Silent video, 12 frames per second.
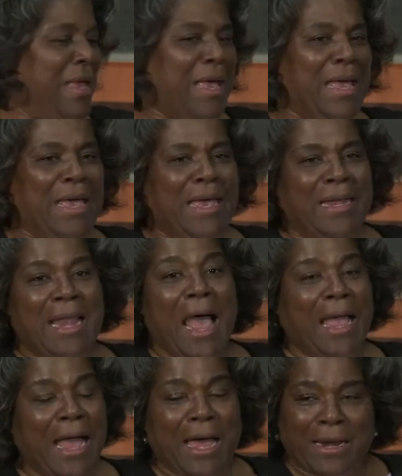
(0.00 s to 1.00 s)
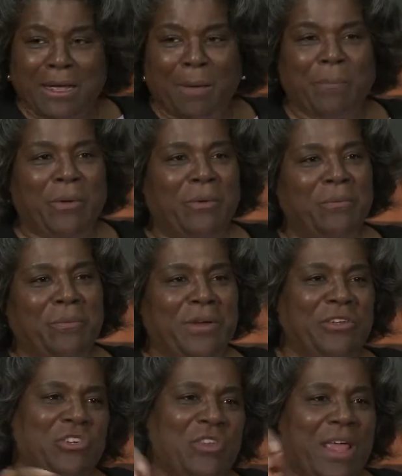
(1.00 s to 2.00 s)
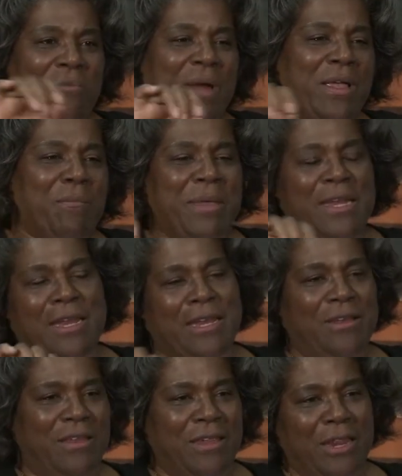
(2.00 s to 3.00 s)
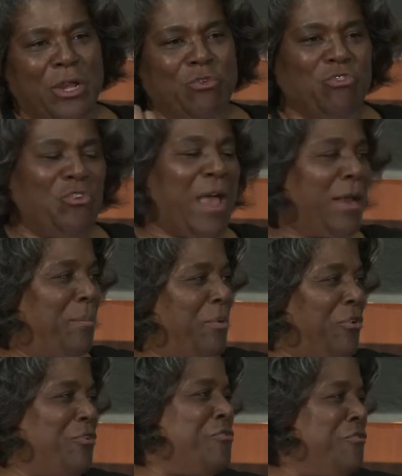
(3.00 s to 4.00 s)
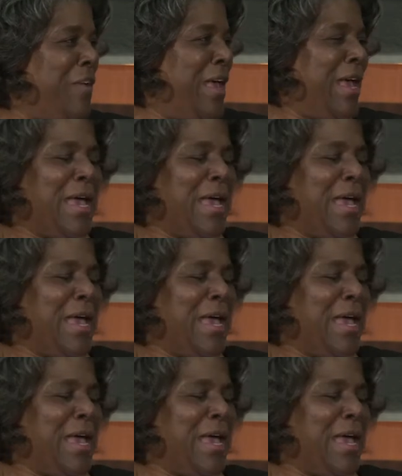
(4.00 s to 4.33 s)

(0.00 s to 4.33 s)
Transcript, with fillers: And I got a couple which they recommended, you know, do not approve,